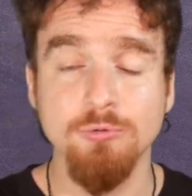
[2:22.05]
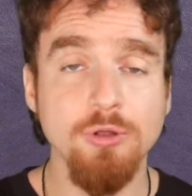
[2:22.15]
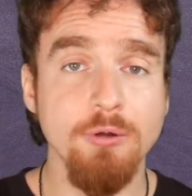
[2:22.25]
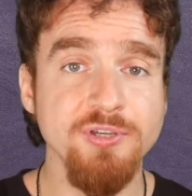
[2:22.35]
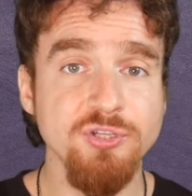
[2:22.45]
We're
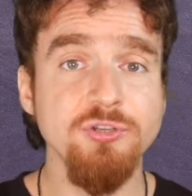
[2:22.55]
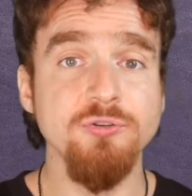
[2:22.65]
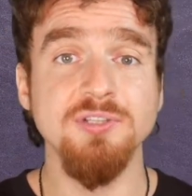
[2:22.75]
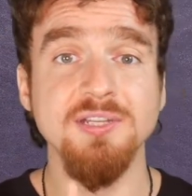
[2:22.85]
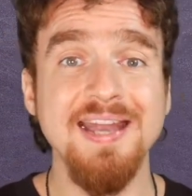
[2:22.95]
going to
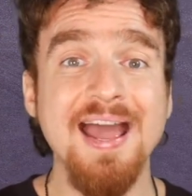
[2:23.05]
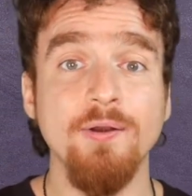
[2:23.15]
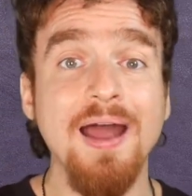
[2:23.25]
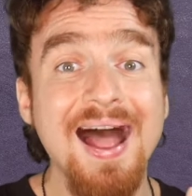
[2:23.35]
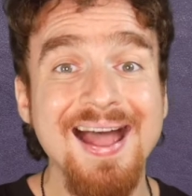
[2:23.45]
use the
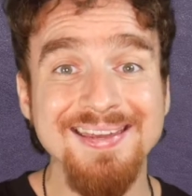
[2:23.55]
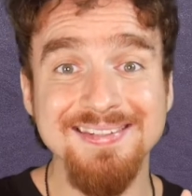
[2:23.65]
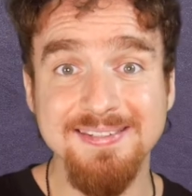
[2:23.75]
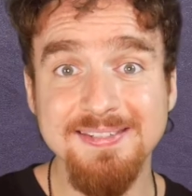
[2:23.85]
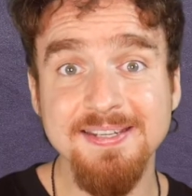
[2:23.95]
noun
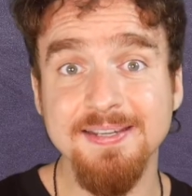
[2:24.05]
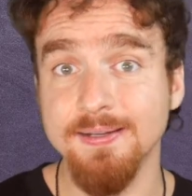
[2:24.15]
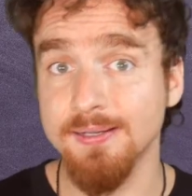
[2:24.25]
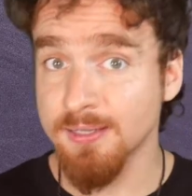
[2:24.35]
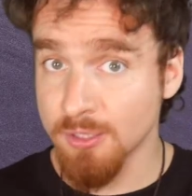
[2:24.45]

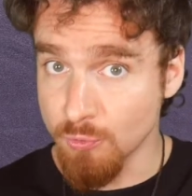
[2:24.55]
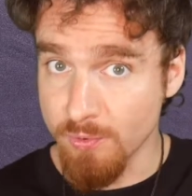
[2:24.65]
idea